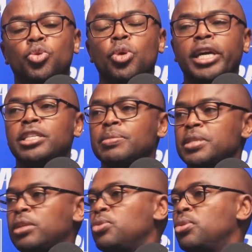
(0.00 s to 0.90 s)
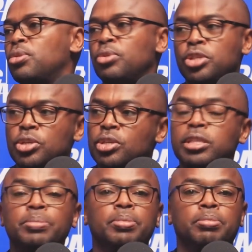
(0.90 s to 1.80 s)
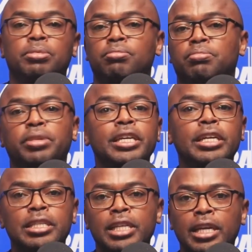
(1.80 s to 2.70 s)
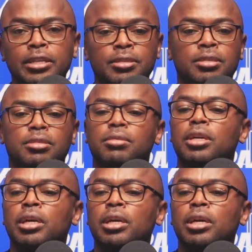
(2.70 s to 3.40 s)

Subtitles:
two items that continuously bring a challenge.